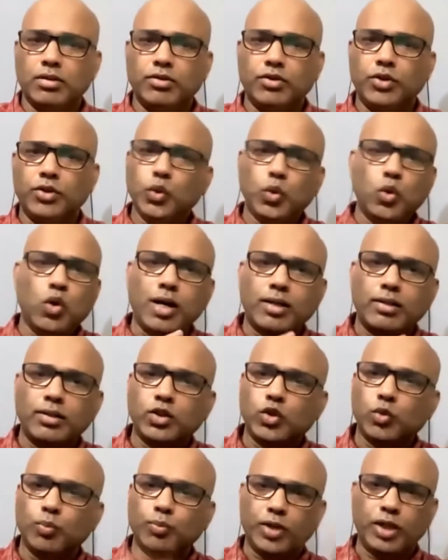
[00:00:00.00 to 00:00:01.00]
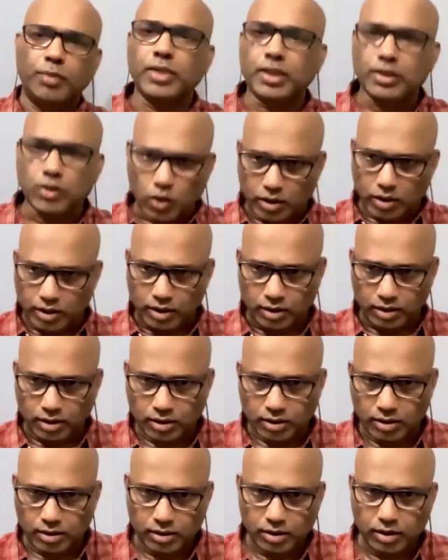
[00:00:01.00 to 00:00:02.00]
you are the supreme authority.
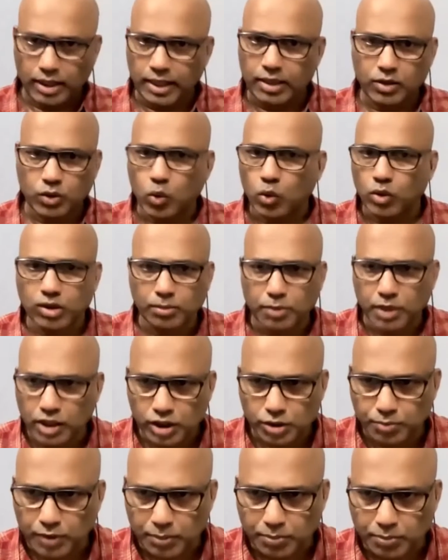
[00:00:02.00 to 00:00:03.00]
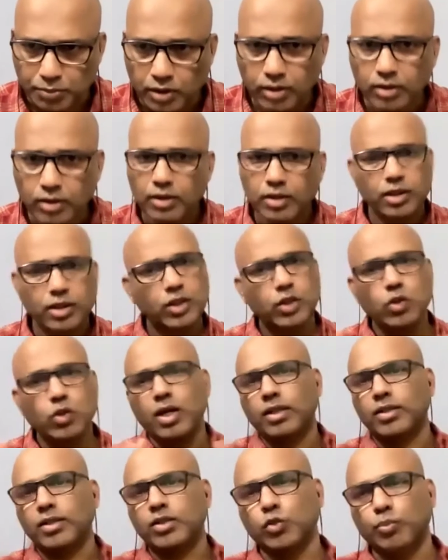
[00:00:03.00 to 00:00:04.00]
They told the British people, you
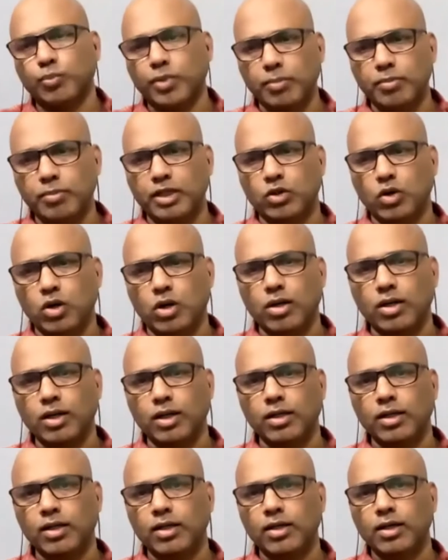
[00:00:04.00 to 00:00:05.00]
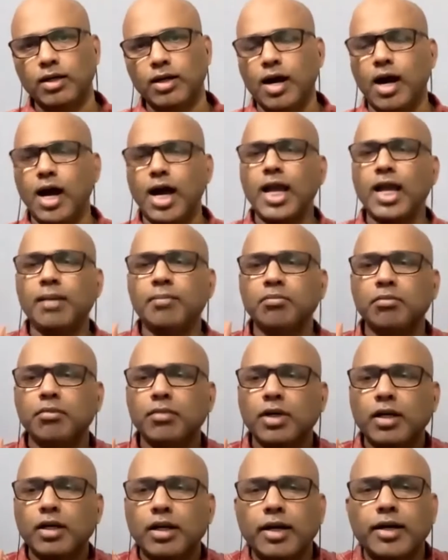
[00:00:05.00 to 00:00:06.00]
are the supreme authority. I
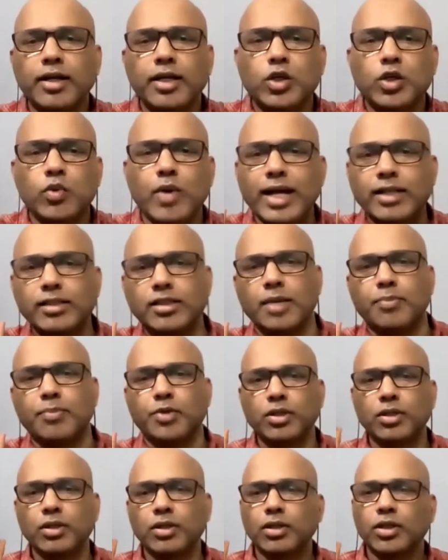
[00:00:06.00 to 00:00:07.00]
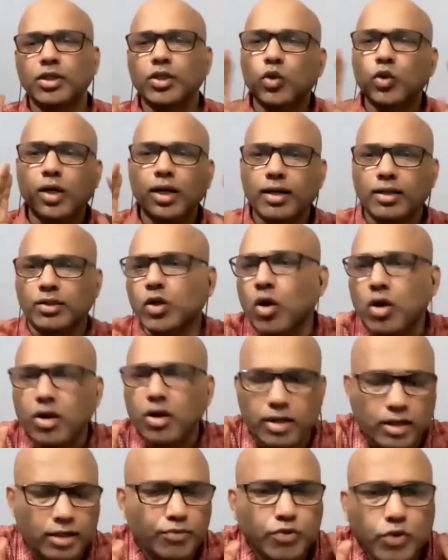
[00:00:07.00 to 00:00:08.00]
am ready to accept your
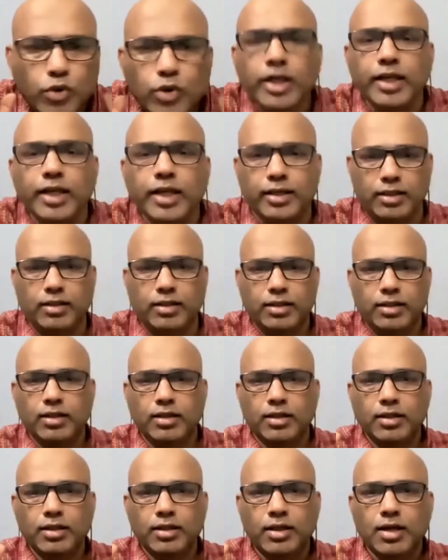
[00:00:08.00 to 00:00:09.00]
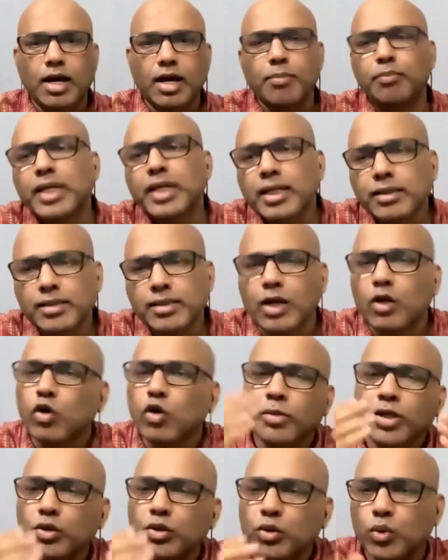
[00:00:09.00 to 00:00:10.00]
authority fully. Please allow
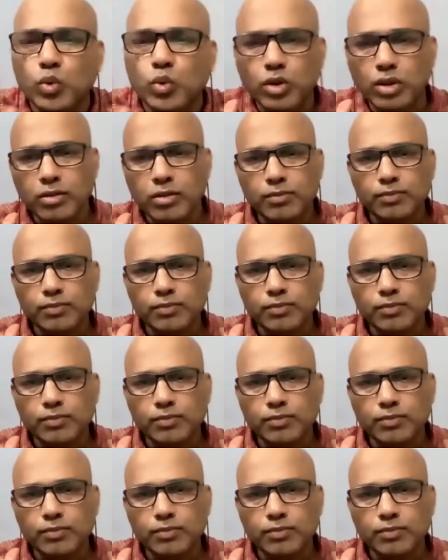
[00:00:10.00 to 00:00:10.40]
me to rule.